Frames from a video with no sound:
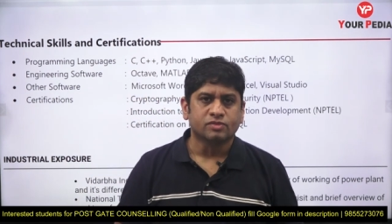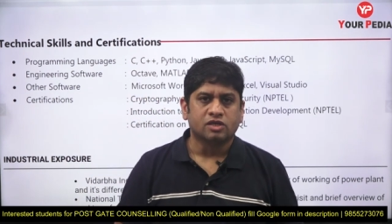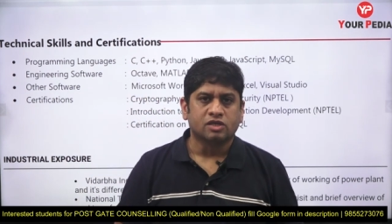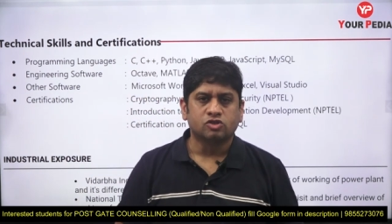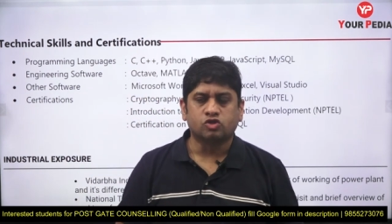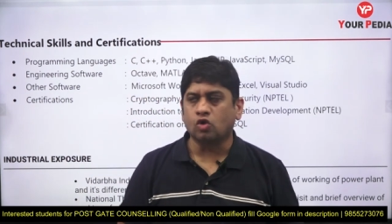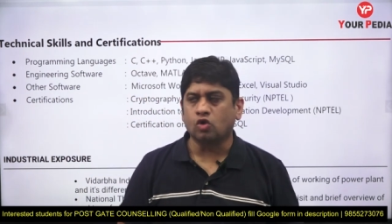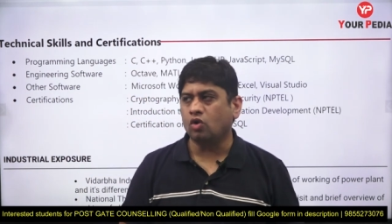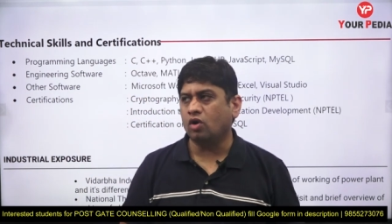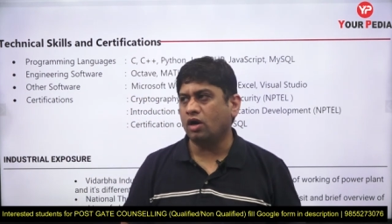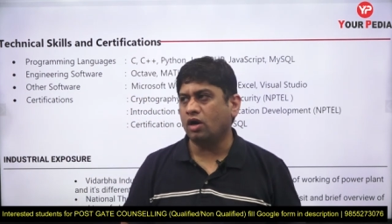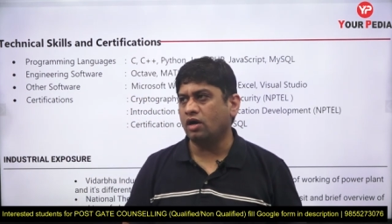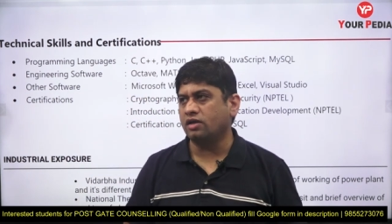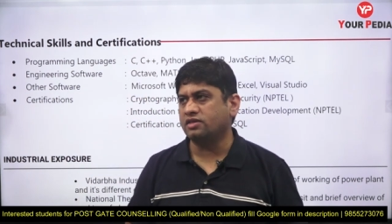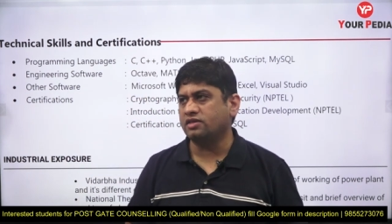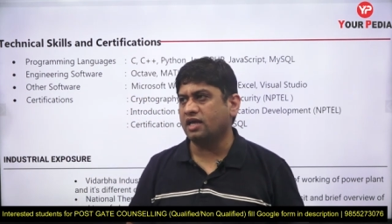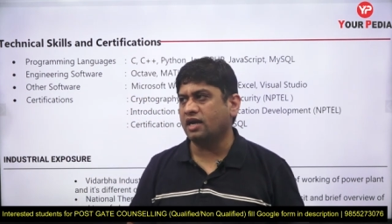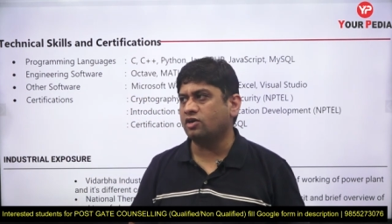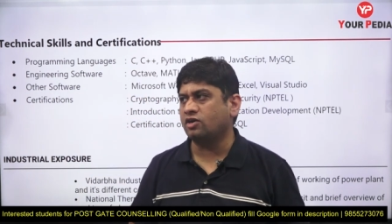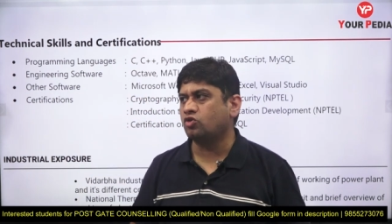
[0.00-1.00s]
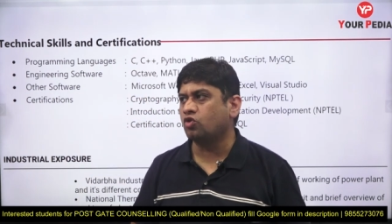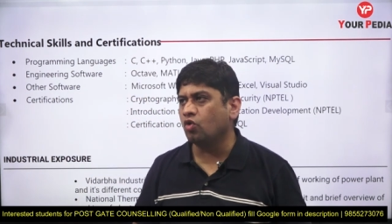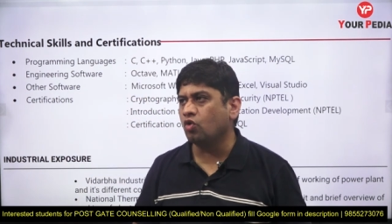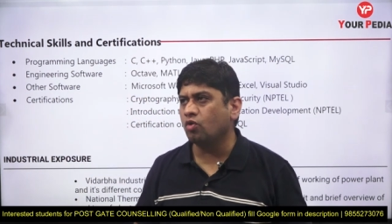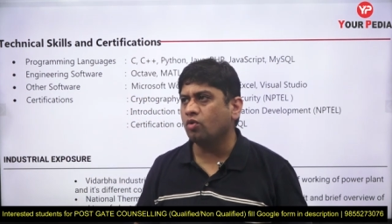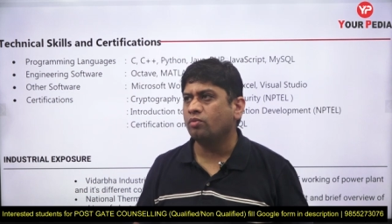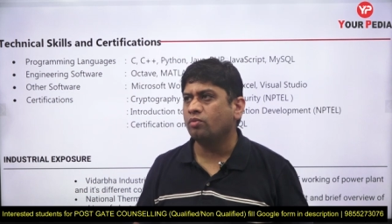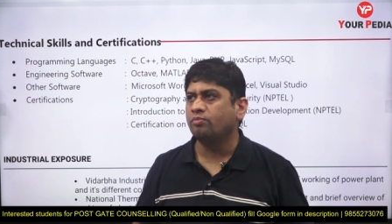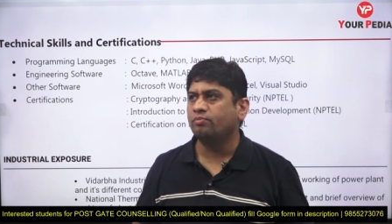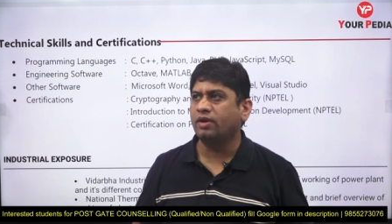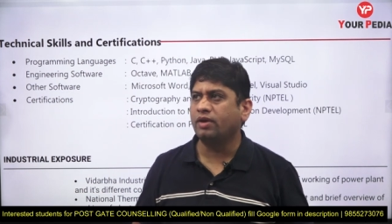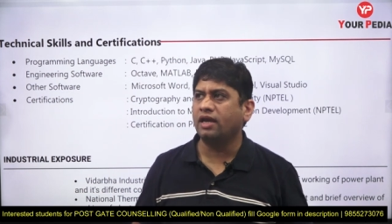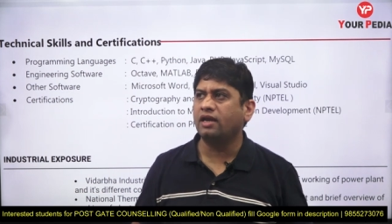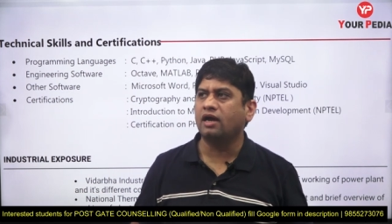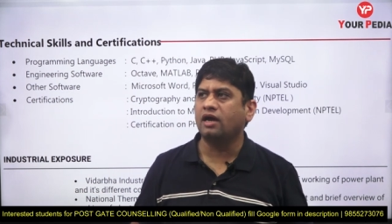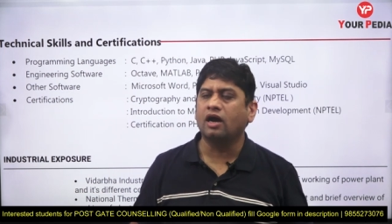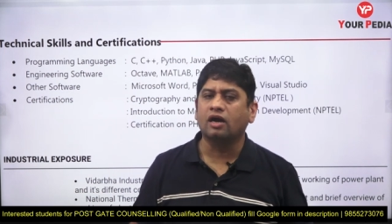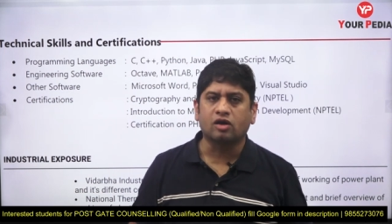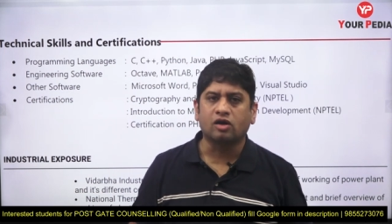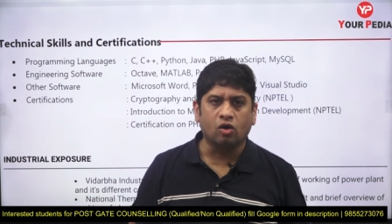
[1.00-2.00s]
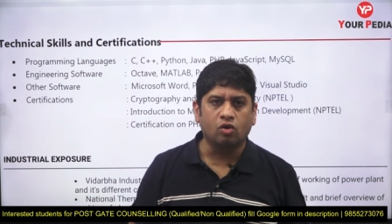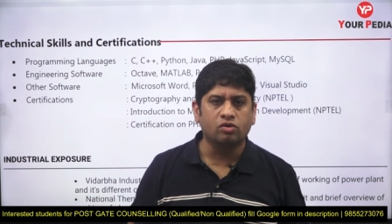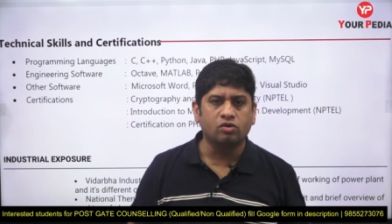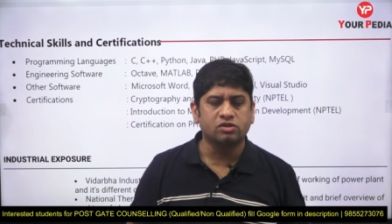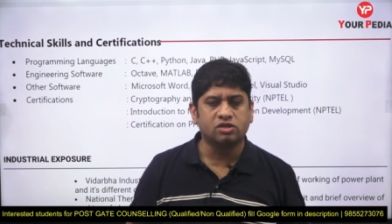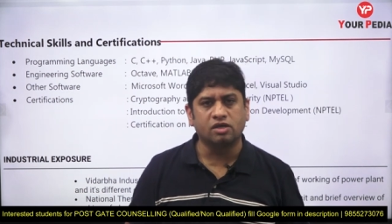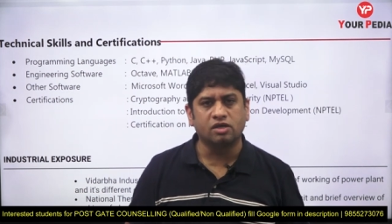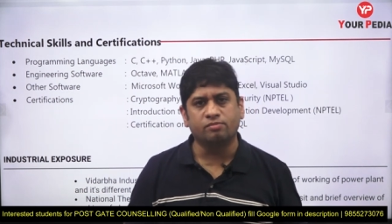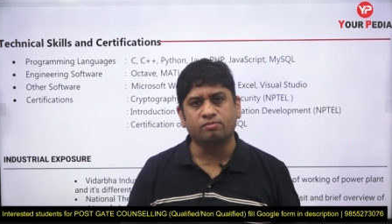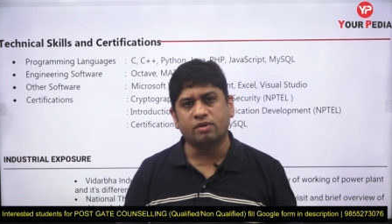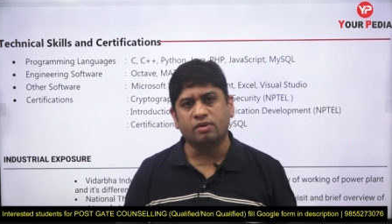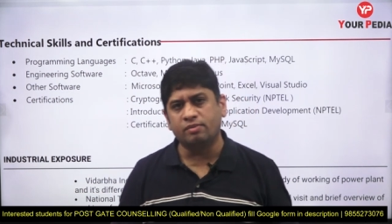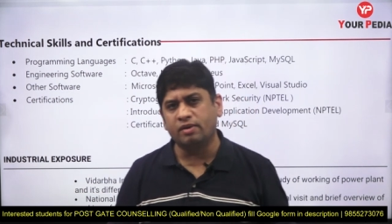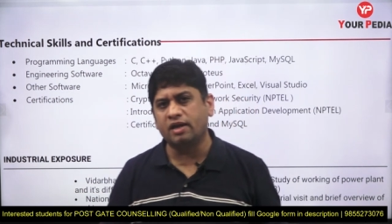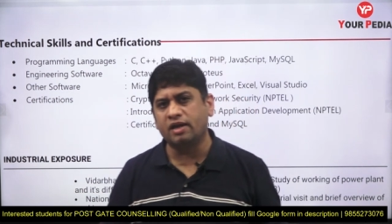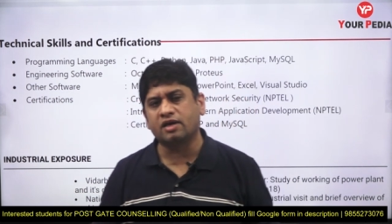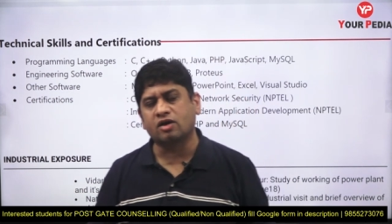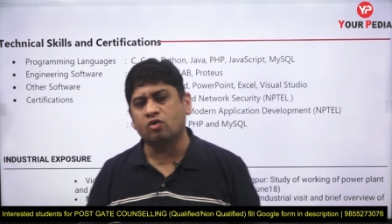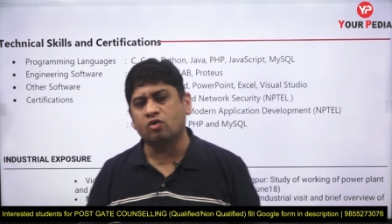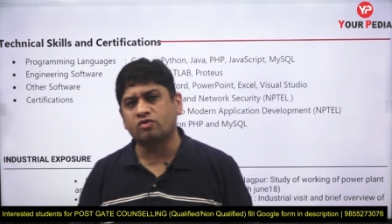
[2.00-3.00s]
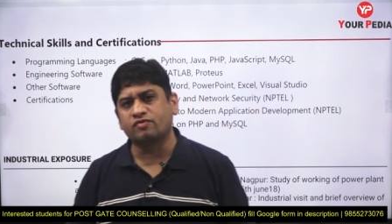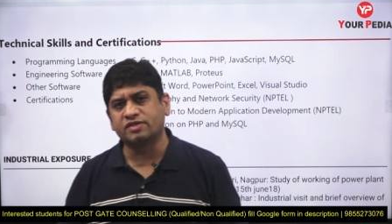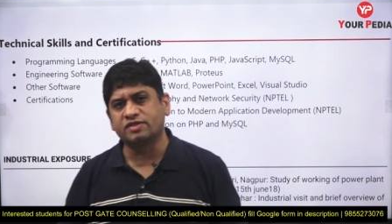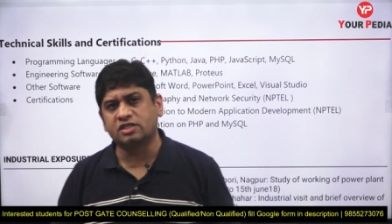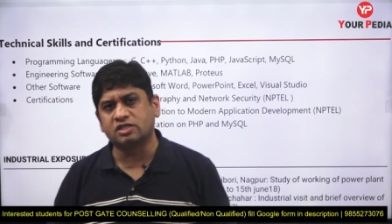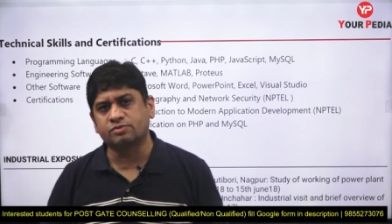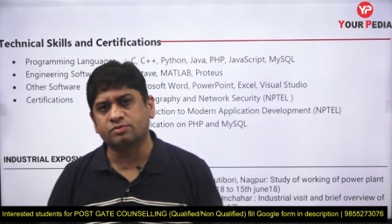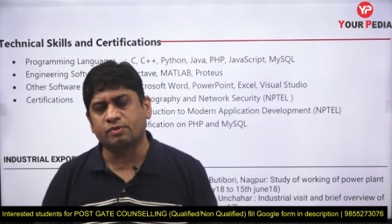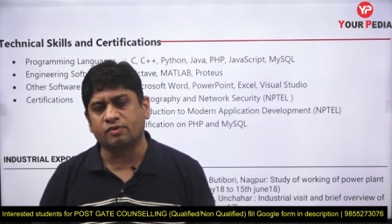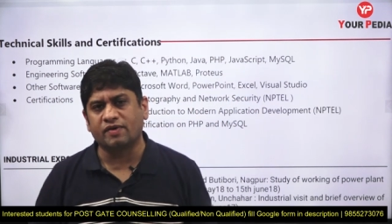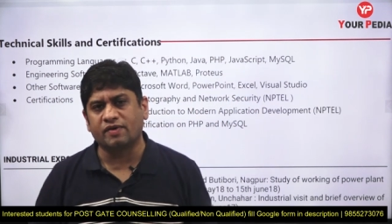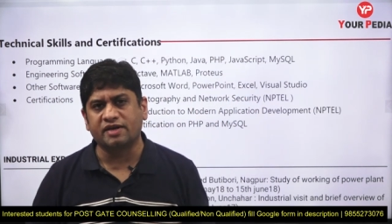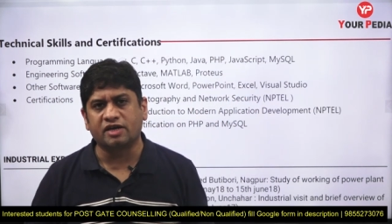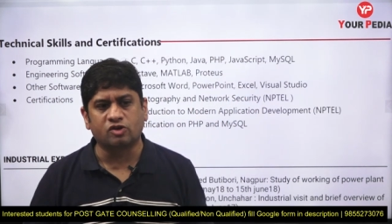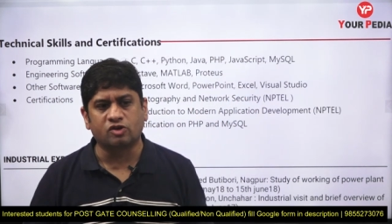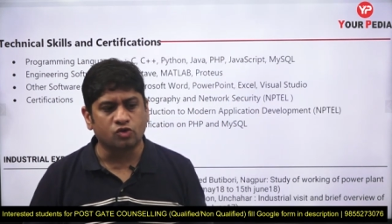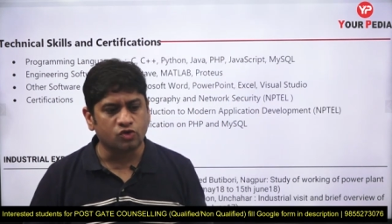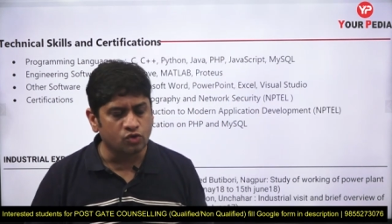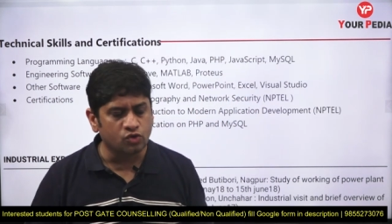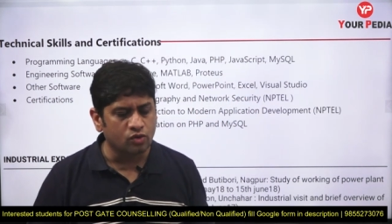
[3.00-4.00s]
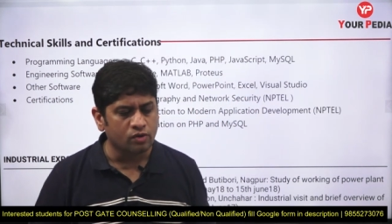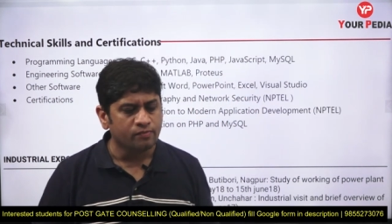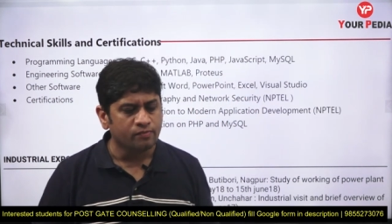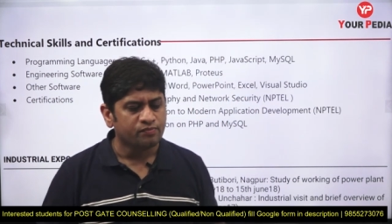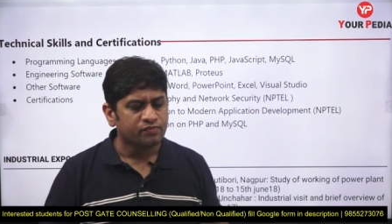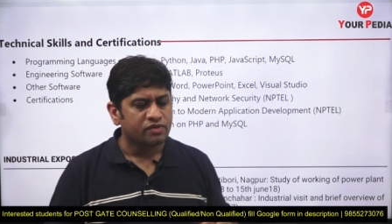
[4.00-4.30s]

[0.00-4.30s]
So there are two mail account, the mail account which is provided to you,